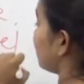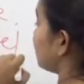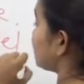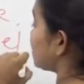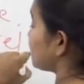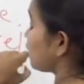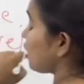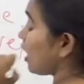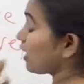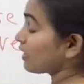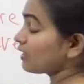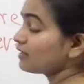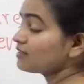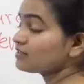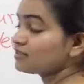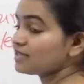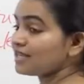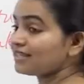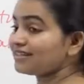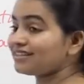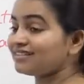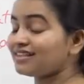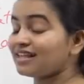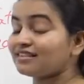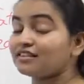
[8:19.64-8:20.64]
So I can
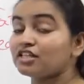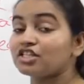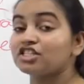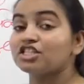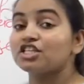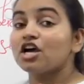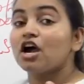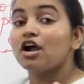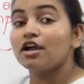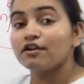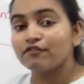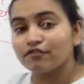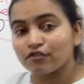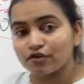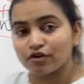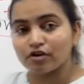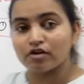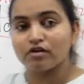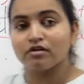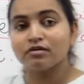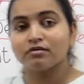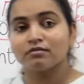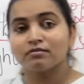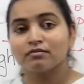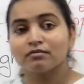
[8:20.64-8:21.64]
say that the
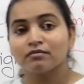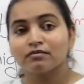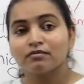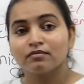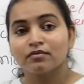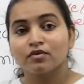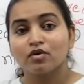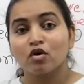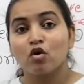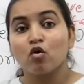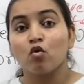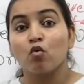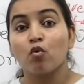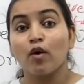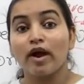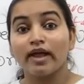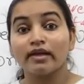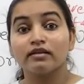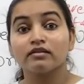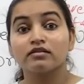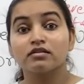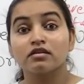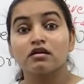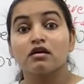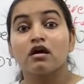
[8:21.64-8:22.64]
diver
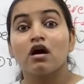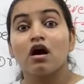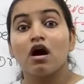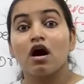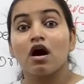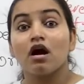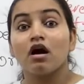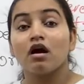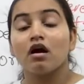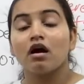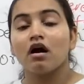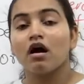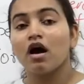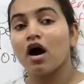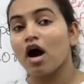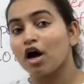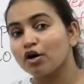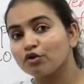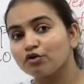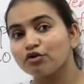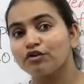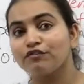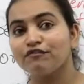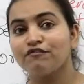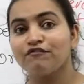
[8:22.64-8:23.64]
went
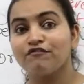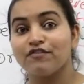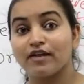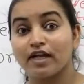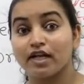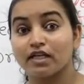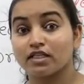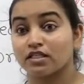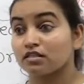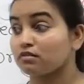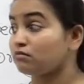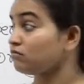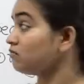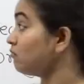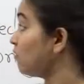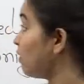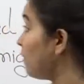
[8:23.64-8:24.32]
100 feet